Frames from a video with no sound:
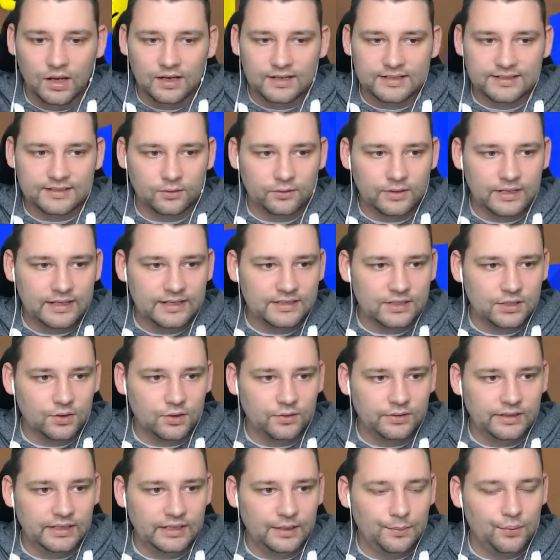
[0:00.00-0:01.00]
Still need to
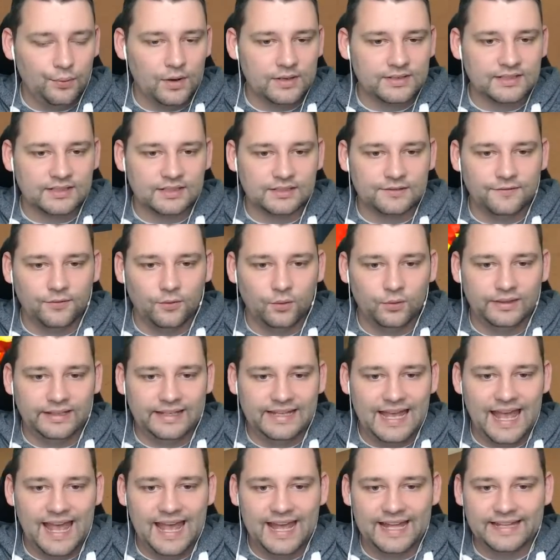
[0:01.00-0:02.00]
do the presents for the
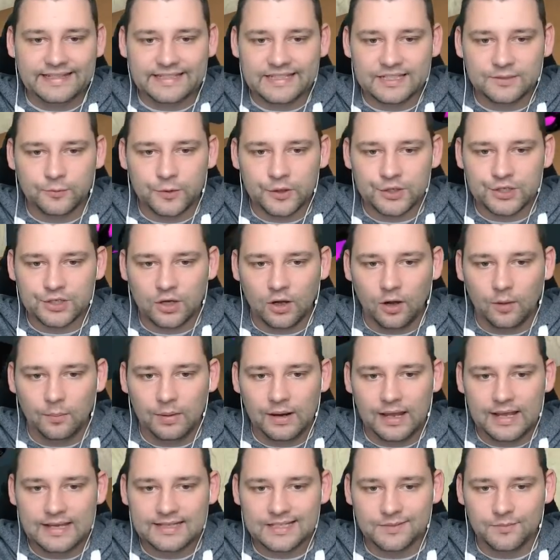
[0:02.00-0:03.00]
heads, which I'll
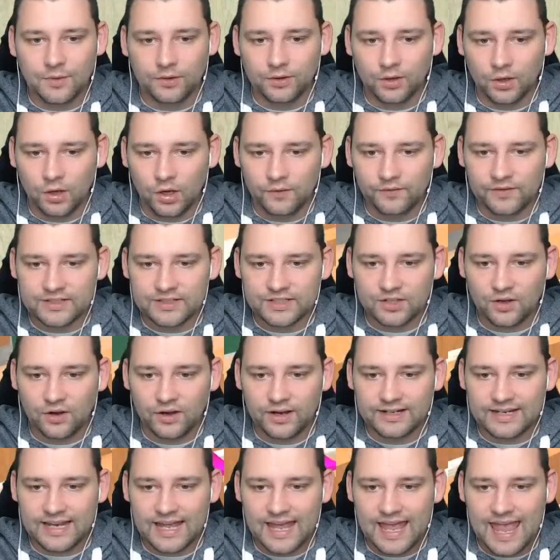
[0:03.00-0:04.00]
place them on the other
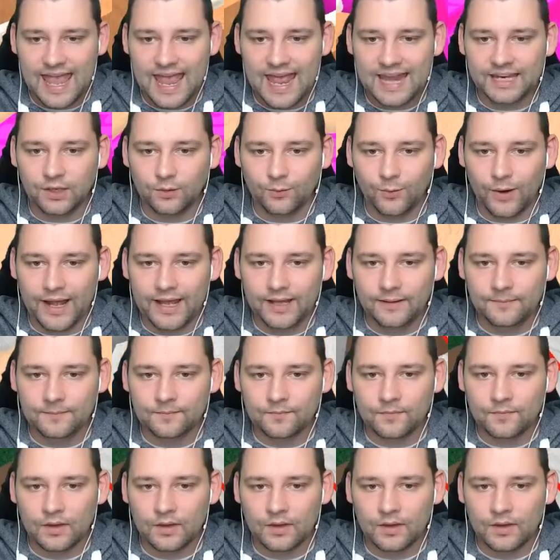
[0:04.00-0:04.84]
side anyway.